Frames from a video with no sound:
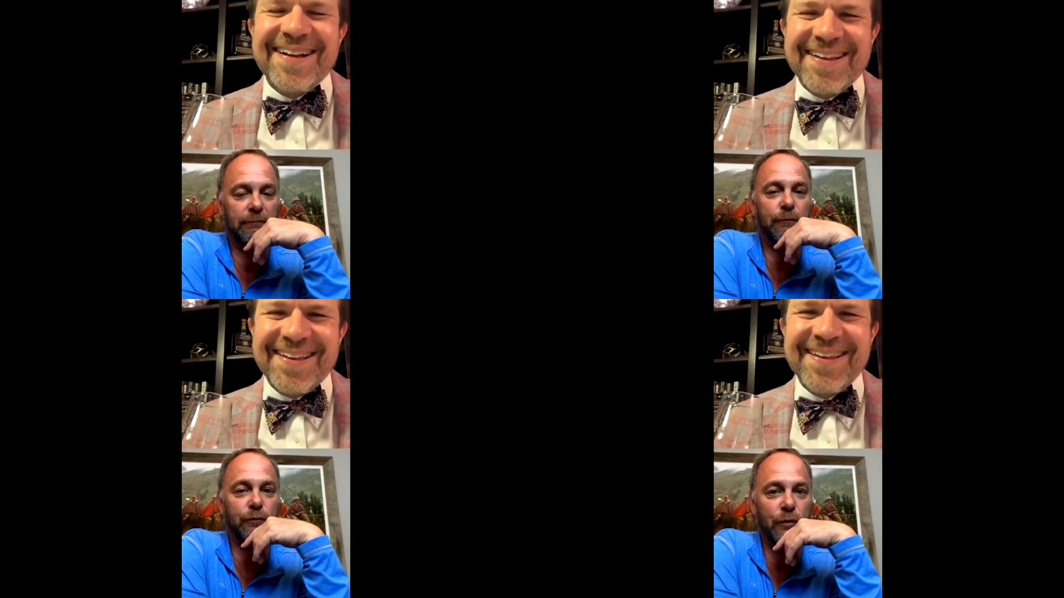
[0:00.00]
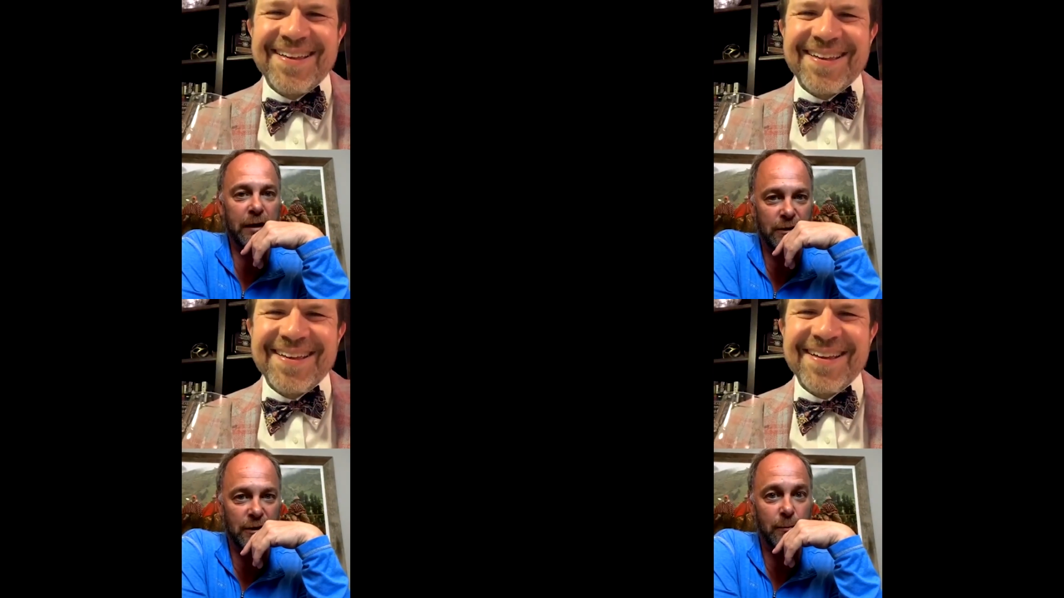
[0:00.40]

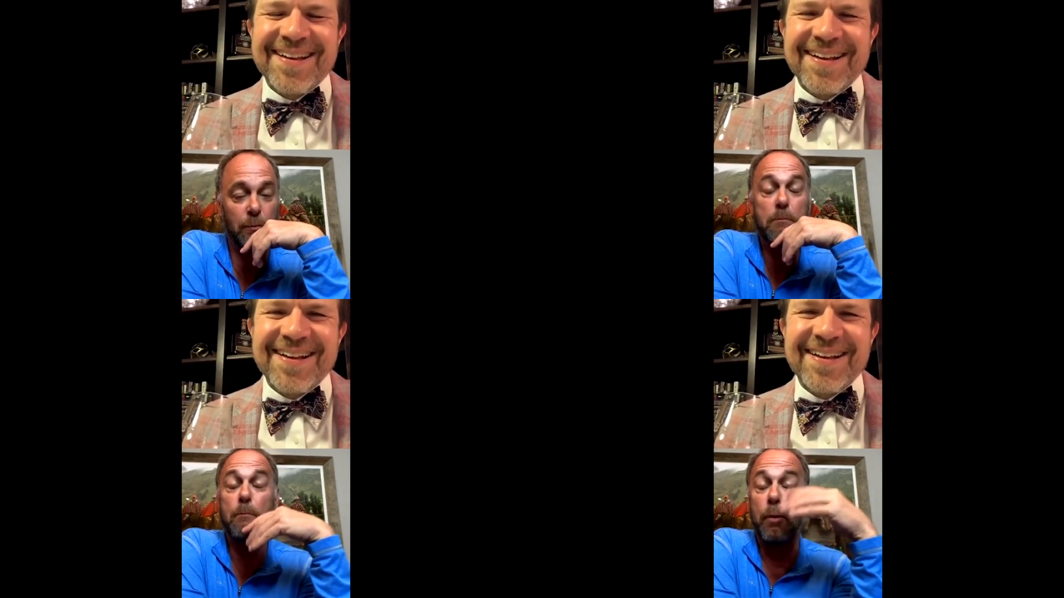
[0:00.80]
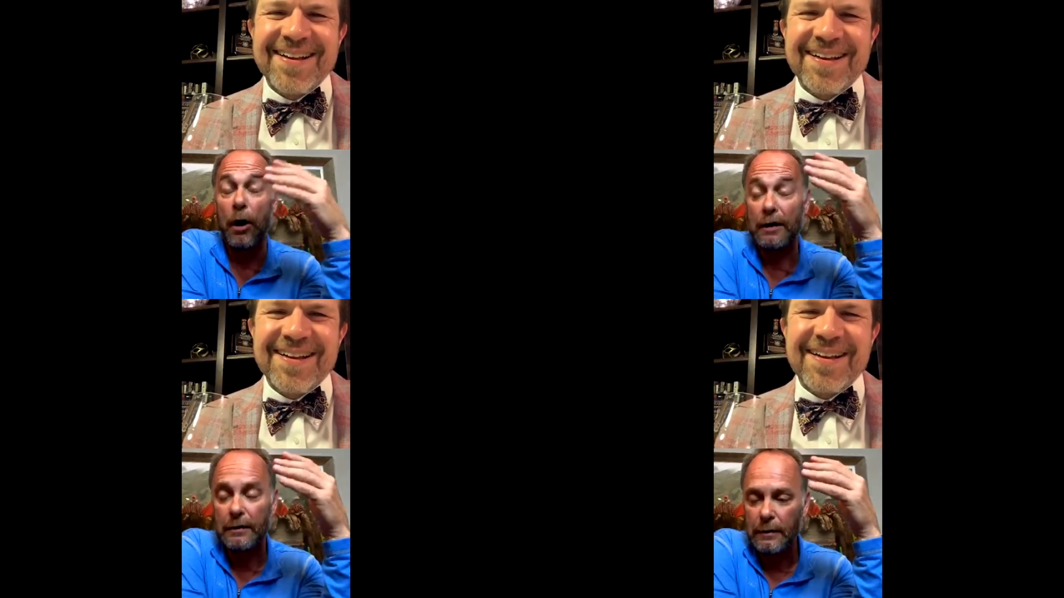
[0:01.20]
Speaker 1: frigid,
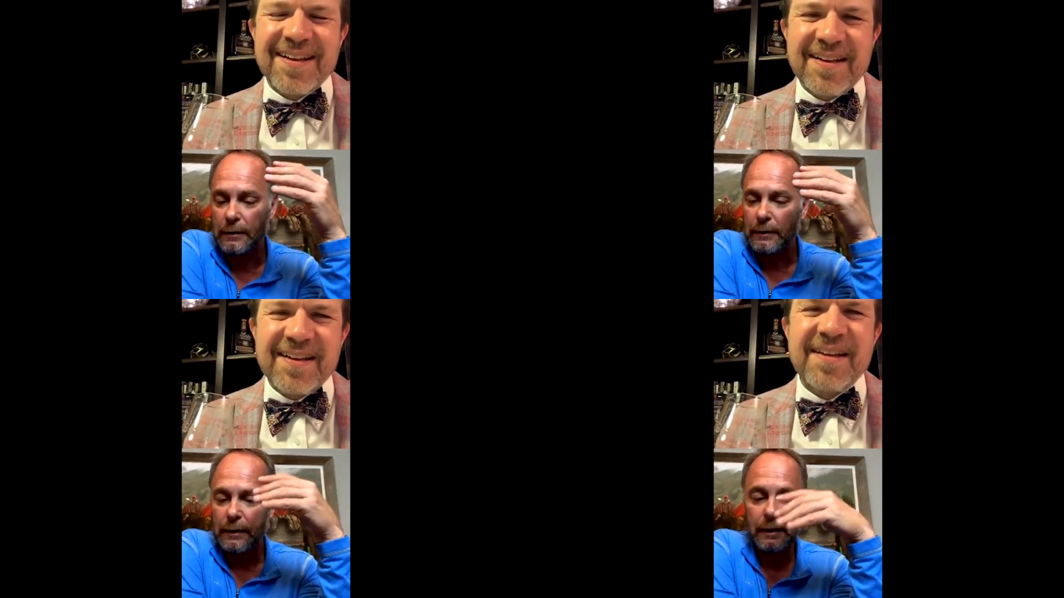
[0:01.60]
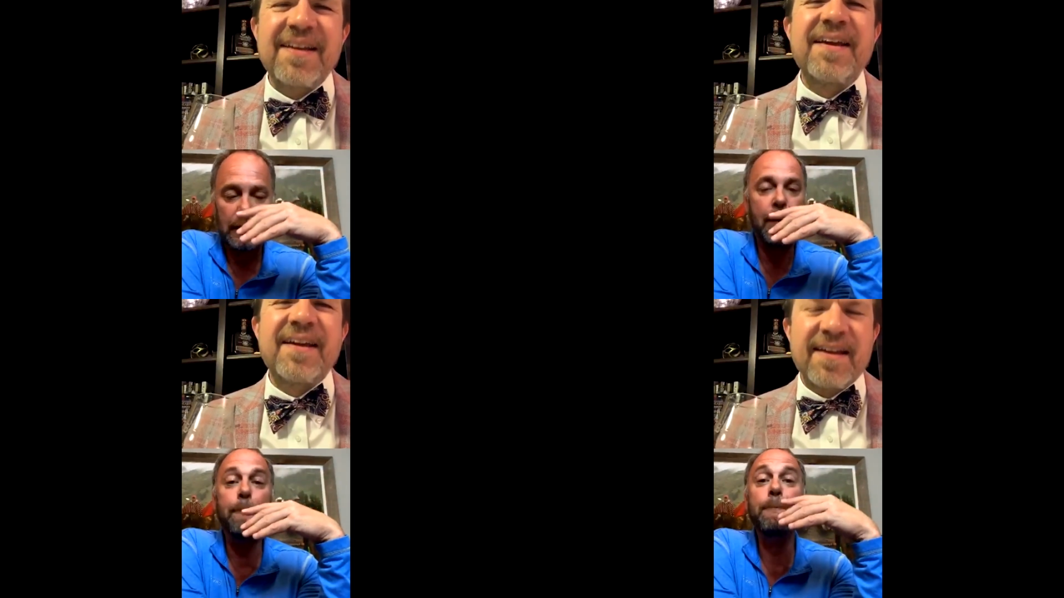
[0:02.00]
but
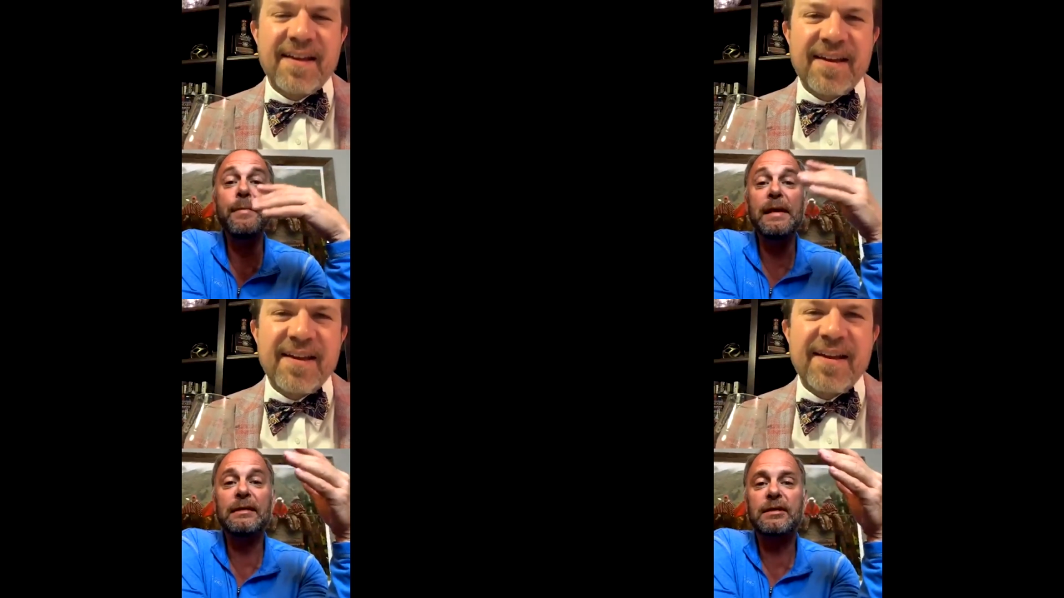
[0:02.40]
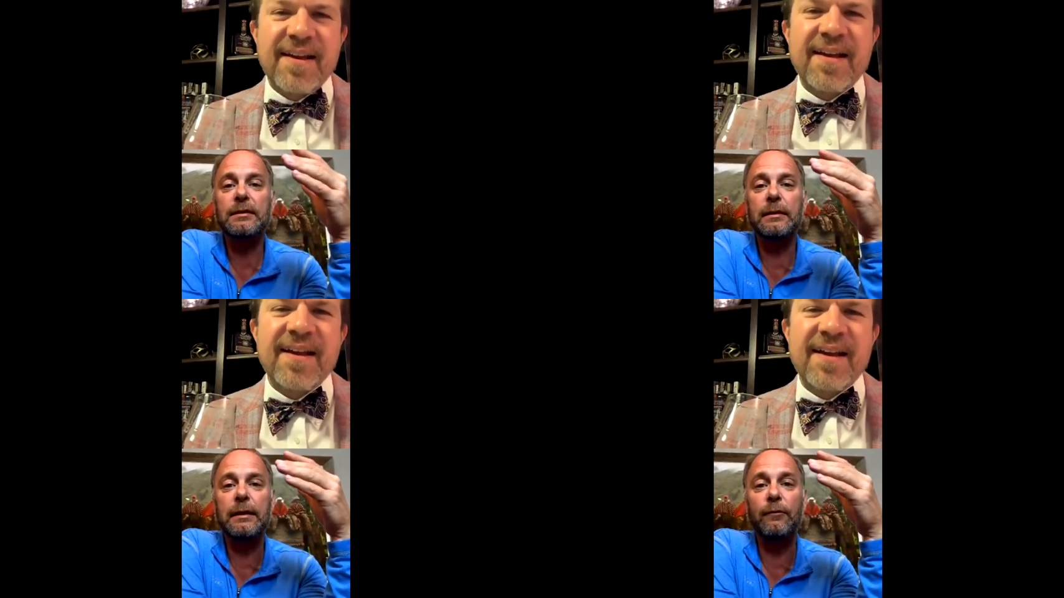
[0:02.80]

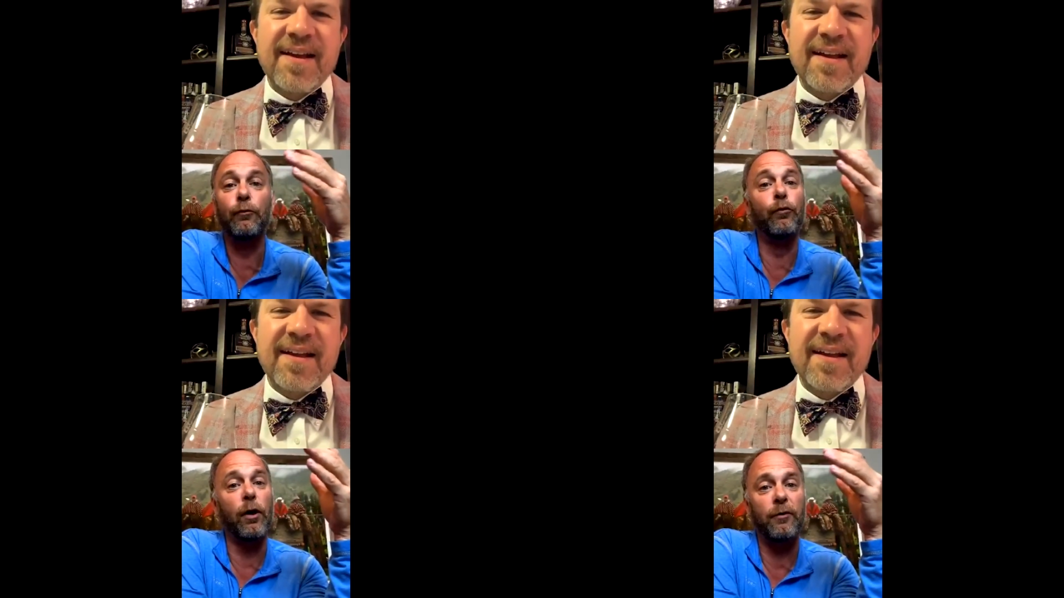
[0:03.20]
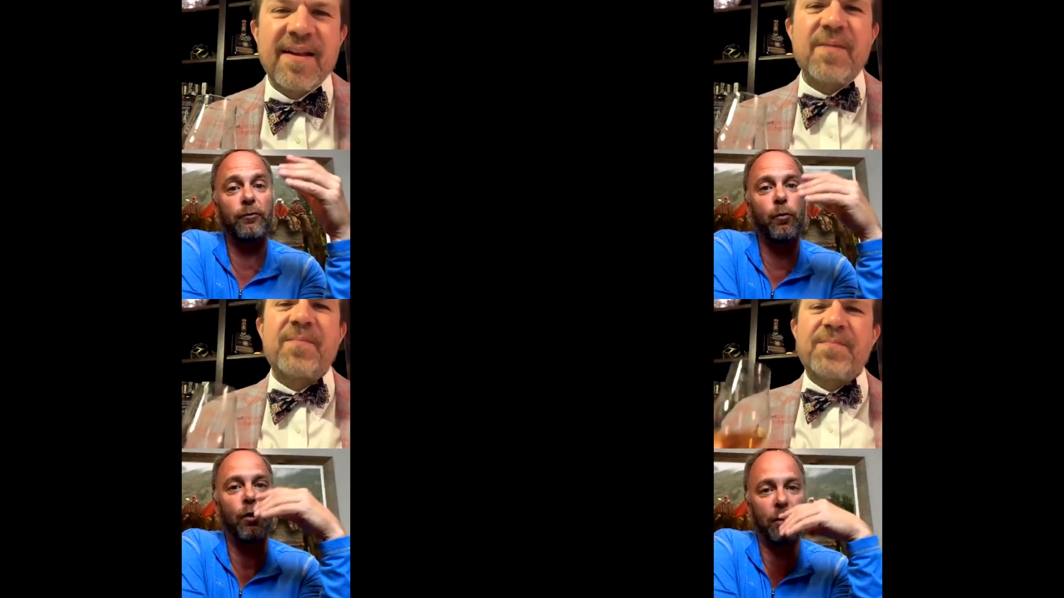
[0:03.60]
immensely rough
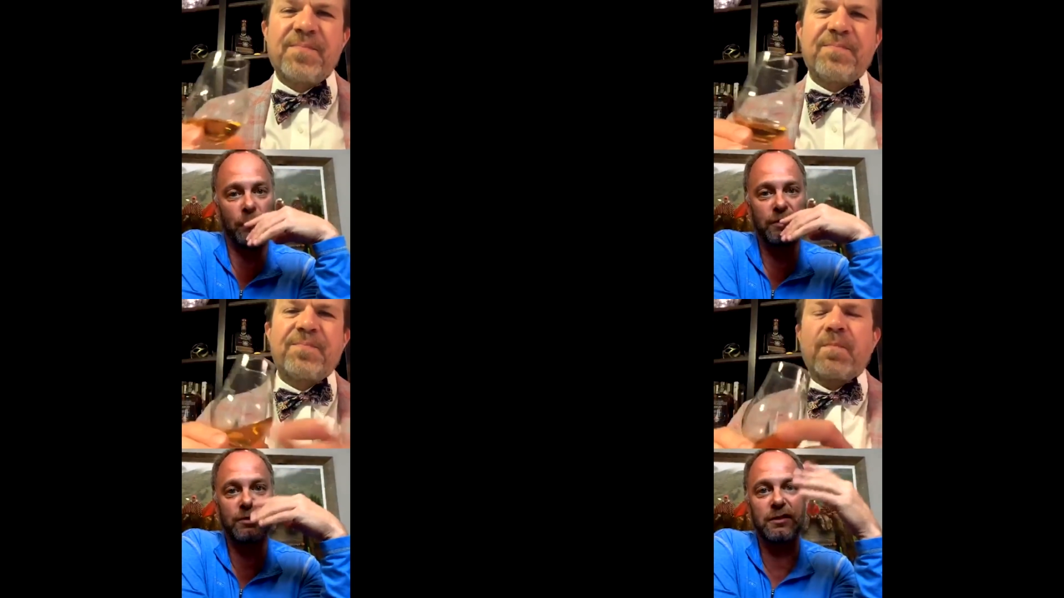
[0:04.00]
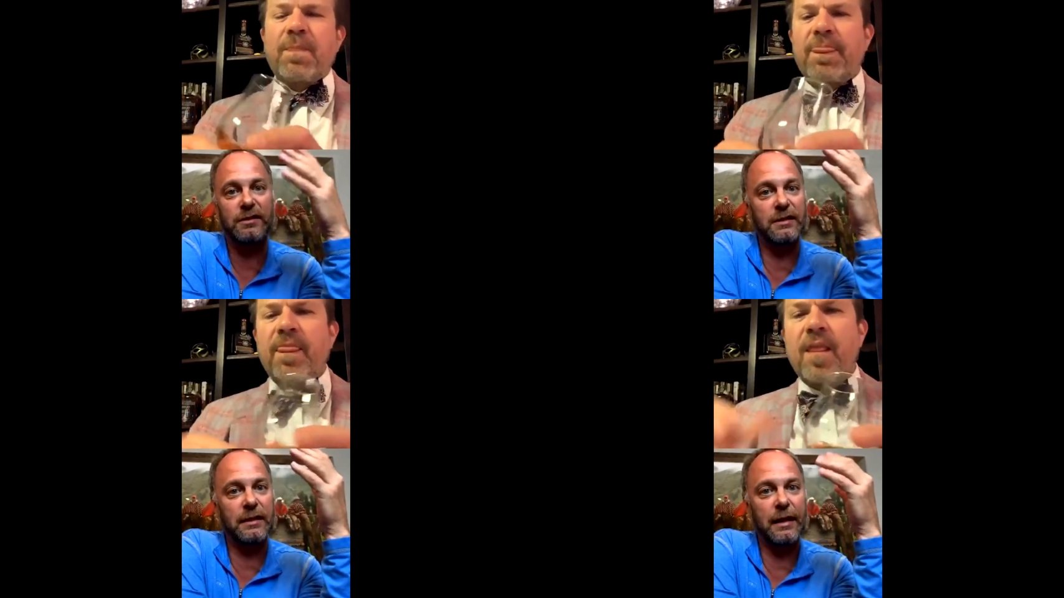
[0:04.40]
waters to
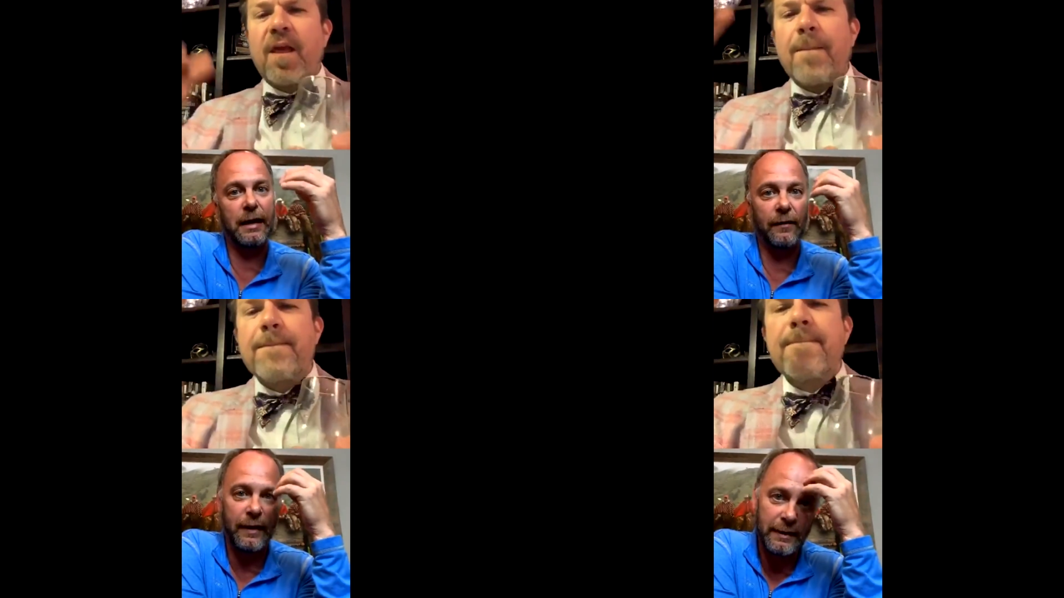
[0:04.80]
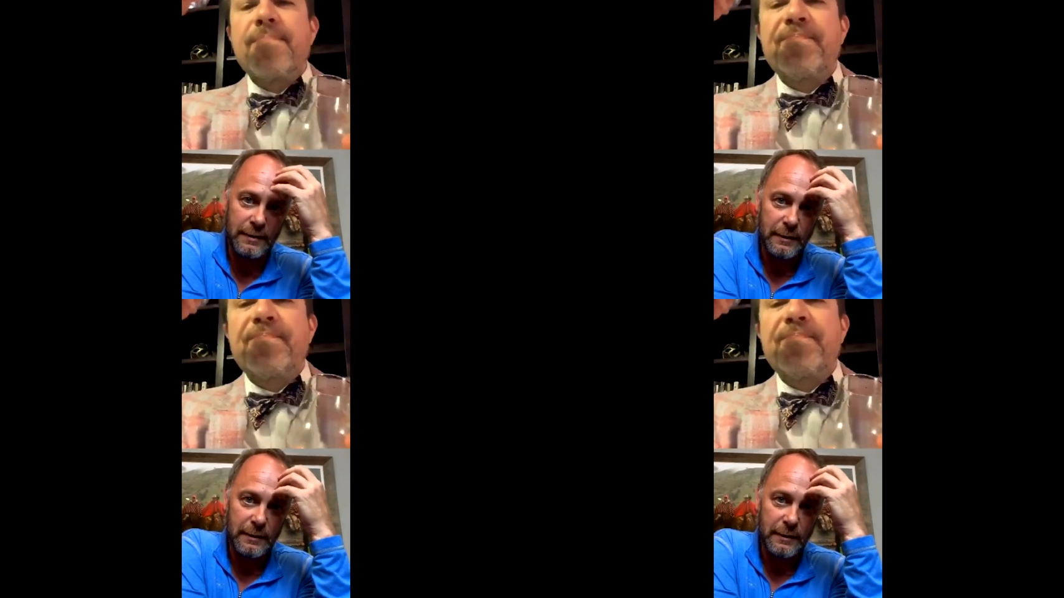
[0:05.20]
see how that,